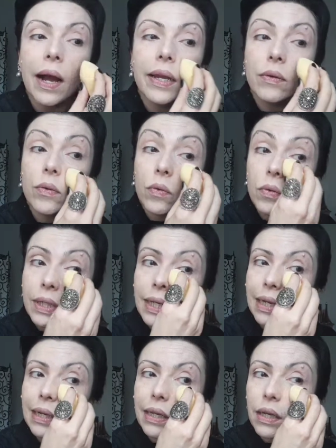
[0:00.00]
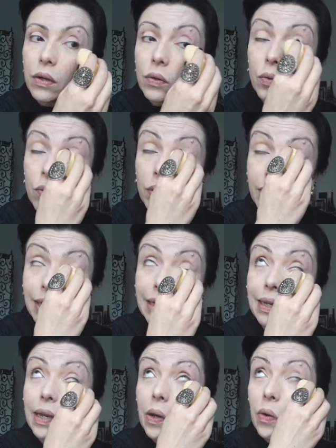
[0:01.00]
I really,
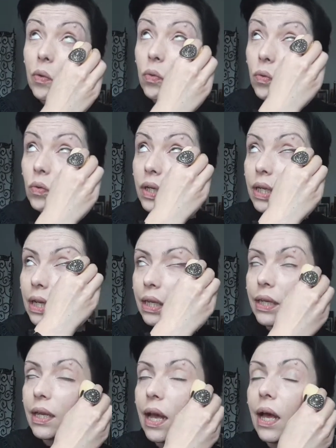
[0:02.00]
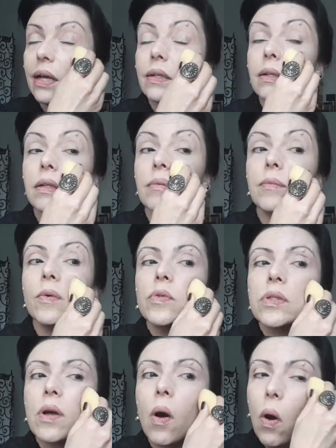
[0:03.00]
really, really get the
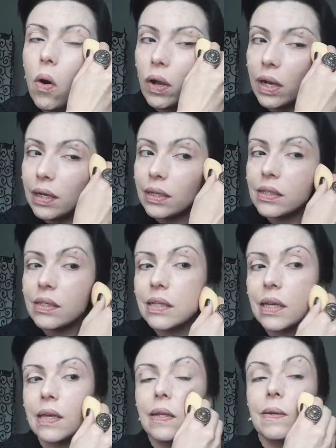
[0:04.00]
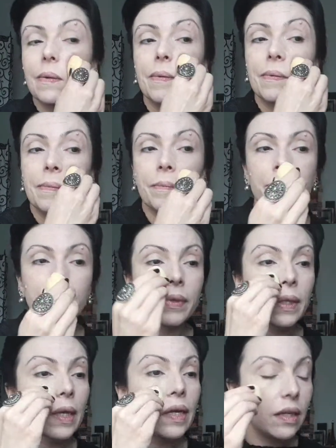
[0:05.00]
most oily skin.
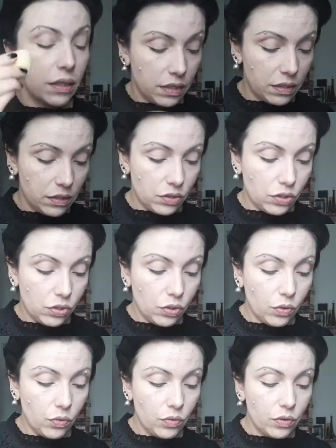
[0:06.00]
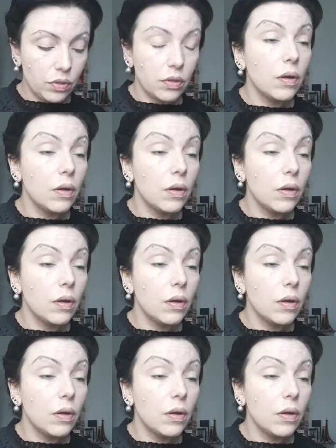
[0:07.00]
It's so